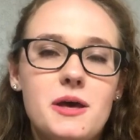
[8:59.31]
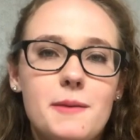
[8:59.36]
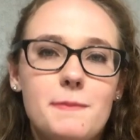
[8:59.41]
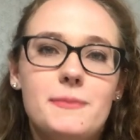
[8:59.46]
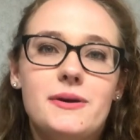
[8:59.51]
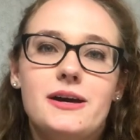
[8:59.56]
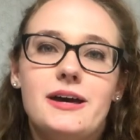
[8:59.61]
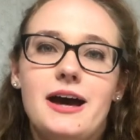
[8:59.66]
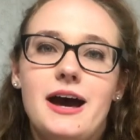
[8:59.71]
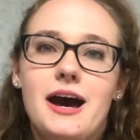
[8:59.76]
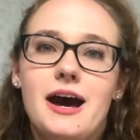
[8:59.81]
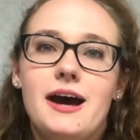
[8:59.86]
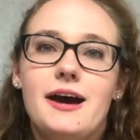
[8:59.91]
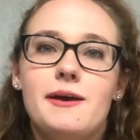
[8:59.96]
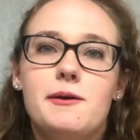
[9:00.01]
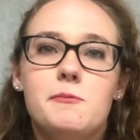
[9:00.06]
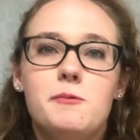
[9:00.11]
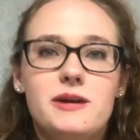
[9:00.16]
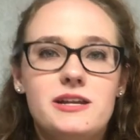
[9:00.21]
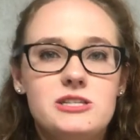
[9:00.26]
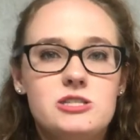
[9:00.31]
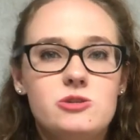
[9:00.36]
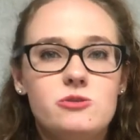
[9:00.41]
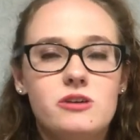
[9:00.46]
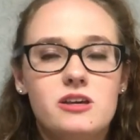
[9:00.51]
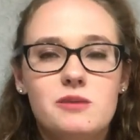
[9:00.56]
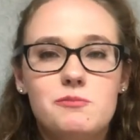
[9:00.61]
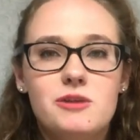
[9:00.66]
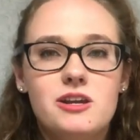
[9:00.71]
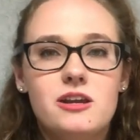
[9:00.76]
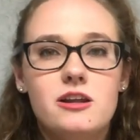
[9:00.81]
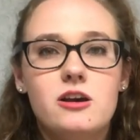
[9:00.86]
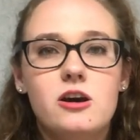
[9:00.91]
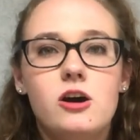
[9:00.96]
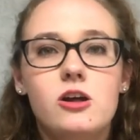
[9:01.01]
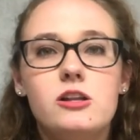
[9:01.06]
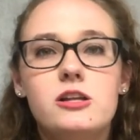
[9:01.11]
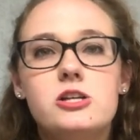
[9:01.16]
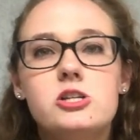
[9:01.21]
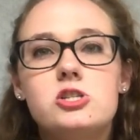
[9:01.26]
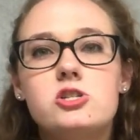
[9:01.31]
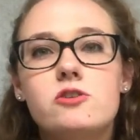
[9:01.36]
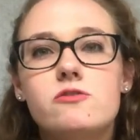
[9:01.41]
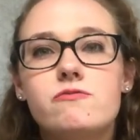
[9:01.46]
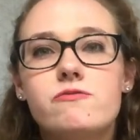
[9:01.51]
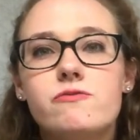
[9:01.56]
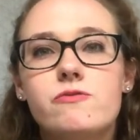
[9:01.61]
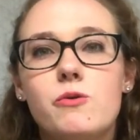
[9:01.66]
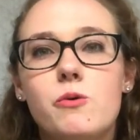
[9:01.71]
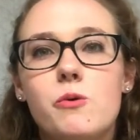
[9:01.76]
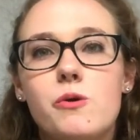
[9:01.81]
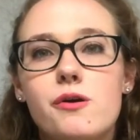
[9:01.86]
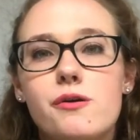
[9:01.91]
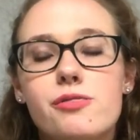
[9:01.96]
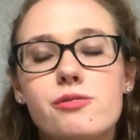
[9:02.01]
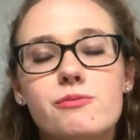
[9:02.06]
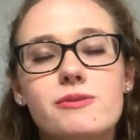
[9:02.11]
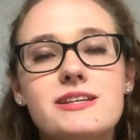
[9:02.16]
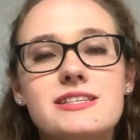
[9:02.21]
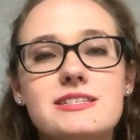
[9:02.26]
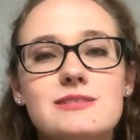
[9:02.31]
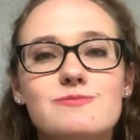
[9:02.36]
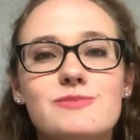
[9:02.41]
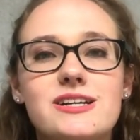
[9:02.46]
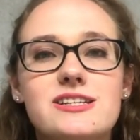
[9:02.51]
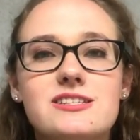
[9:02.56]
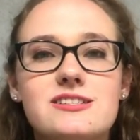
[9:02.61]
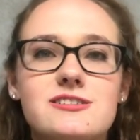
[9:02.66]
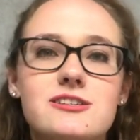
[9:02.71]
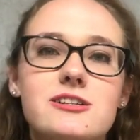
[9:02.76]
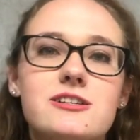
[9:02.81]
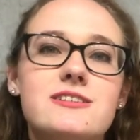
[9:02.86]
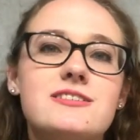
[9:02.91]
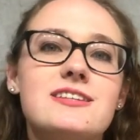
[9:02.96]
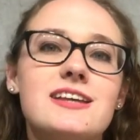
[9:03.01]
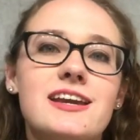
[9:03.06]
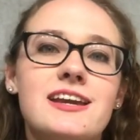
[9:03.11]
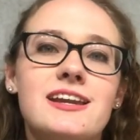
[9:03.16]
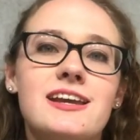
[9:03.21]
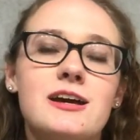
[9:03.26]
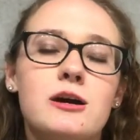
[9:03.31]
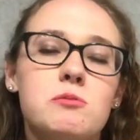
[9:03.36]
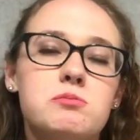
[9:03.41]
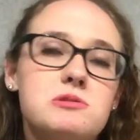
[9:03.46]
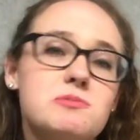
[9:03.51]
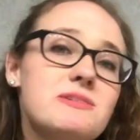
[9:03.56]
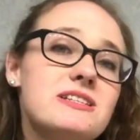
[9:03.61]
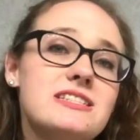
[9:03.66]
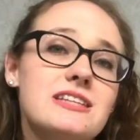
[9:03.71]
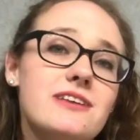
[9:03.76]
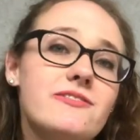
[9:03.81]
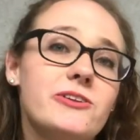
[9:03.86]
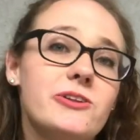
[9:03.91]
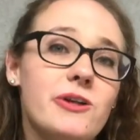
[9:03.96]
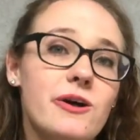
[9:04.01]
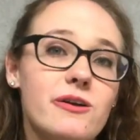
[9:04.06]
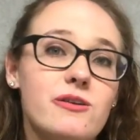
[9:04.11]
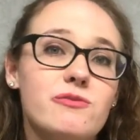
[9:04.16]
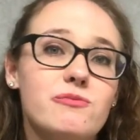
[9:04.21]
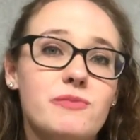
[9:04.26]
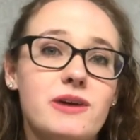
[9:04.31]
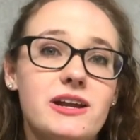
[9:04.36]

but I went to a community college for 3 semesters, and it helped me save a lot of